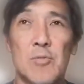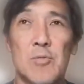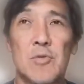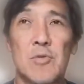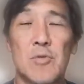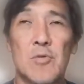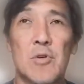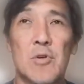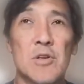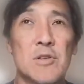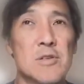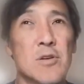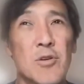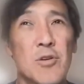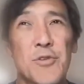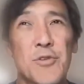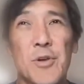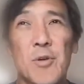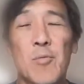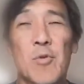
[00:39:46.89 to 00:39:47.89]
do
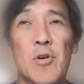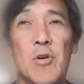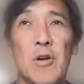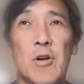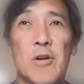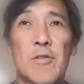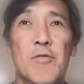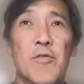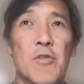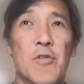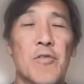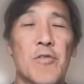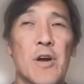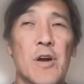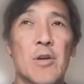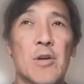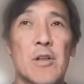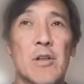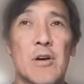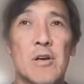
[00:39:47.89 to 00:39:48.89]
consulting work for
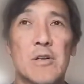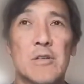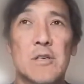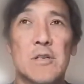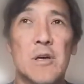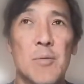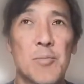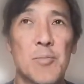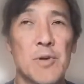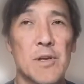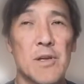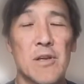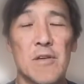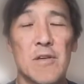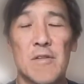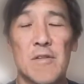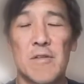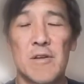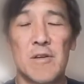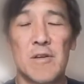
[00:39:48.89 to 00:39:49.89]
very large
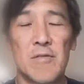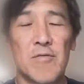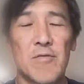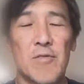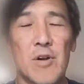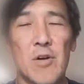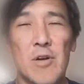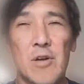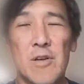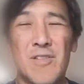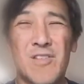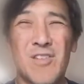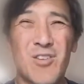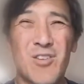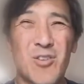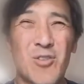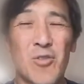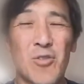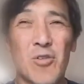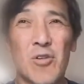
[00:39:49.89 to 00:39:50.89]
companies in very
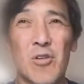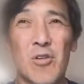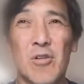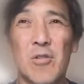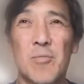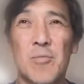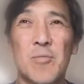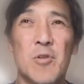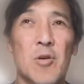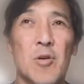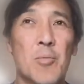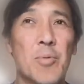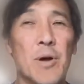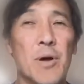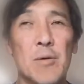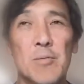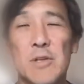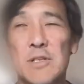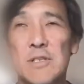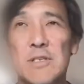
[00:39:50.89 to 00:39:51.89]
secure,
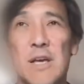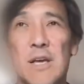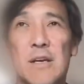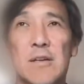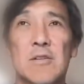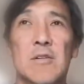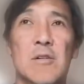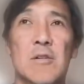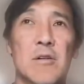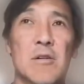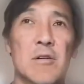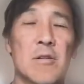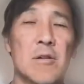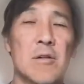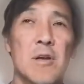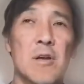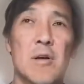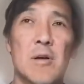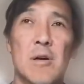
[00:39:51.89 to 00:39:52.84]
public sector,